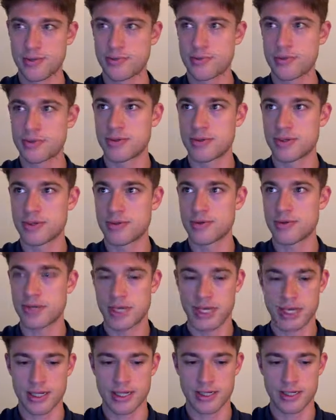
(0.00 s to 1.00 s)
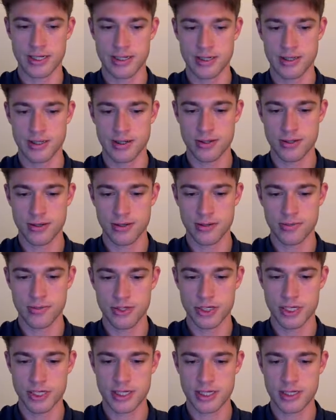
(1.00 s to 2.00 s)
We will create an
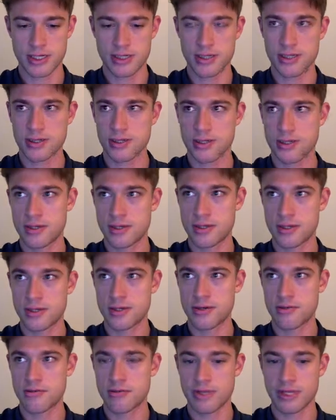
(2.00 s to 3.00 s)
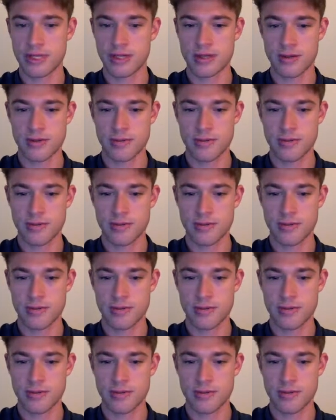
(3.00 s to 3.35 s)
object out of that.